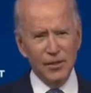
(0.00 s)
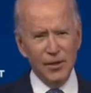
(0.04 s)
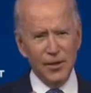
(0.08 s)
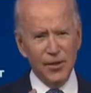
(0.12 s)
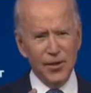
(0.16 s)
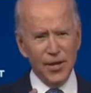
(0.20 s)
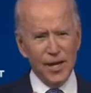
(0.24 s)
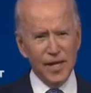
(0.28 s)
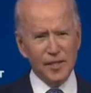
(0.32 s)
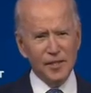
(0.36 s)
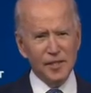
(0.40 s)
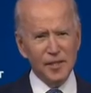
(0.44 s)

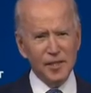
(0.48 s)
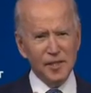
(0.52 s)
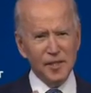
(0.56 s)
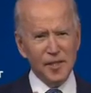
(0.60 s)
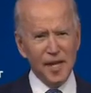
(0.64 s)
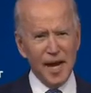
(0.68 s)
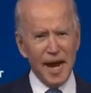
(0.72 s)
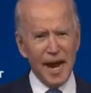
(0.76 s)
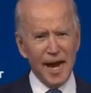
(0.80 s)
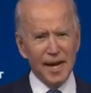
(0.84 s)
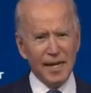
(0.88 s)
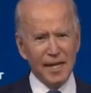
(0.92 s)
This
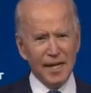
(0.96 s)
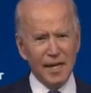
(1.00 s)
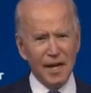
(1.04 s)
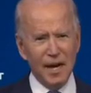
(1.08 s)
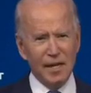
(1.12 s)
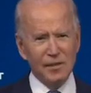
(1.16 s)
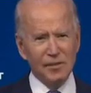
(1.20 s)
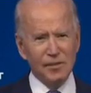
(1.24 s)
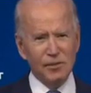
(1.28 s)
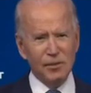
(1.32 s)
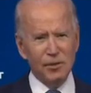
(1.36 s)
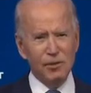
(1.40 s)
attack
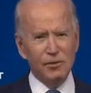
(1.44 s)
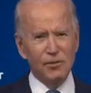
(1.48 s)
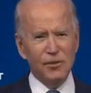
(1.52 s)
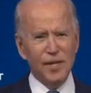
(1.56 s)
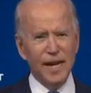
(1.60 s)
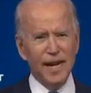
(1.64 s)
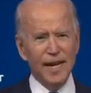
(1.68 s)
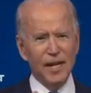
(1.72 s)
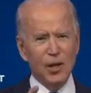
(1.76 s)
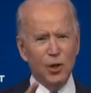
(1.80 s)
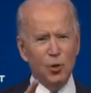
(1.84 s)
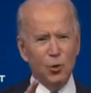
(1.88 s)
constitutes
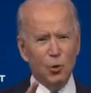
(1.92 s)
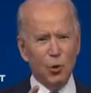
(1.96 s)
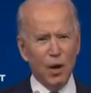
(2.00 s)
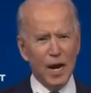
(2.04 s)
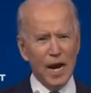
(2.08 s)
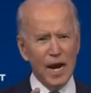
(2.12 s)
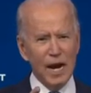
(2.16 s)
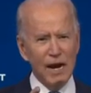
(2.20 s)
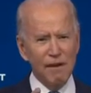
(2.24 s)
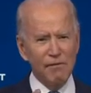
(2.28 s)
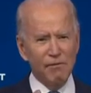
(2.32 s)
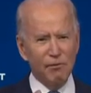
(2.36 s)
a
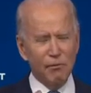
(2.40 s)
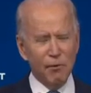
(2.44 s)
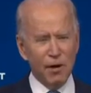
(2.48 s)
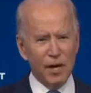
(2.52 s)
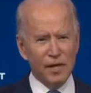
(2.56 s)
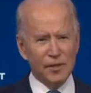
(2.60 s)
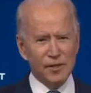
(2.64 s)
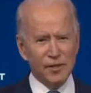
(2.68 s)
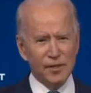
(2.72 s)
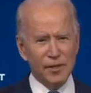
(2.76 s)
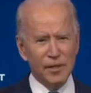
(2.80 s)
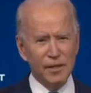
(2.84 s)
grave
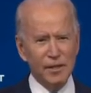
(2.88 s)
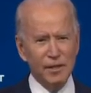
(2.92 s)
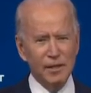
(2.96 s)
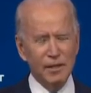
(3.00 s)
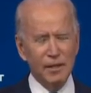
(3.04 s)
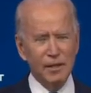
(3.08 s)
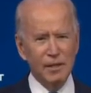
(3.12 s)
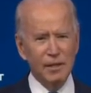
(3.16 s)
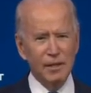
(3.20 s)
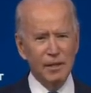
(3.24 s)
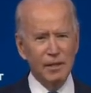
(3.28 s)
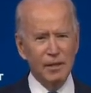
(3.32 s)
risk
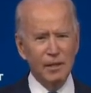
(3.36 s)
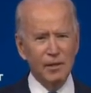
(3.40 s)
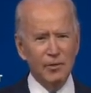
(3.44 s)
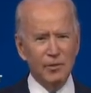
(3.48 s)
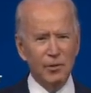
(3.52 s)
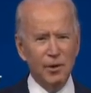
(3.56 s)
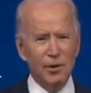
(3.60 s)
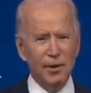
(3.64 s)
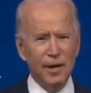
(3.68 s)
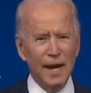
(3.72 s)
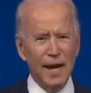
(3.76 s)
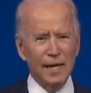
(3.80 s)

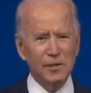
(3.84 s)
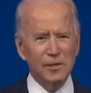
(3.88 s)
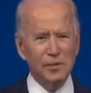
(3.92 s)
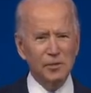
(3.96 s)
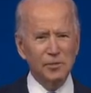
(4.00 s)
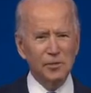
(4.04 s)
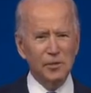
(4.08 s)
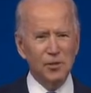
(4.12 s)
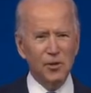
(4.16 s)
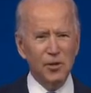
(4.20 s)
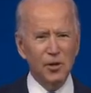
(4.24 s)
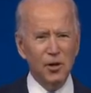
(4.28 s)
to our
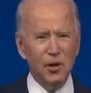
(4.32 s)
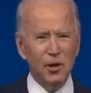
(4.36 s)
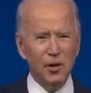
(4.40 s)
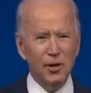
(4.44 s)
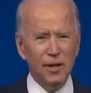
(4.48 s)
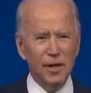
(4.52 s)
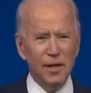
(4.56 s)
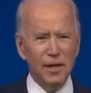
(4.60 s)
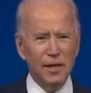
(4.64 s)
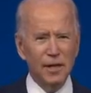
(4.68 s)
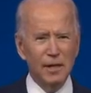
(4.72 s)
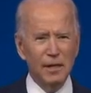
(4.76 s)
national
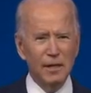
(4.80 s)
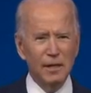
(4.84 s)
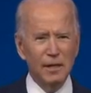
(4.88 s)
security.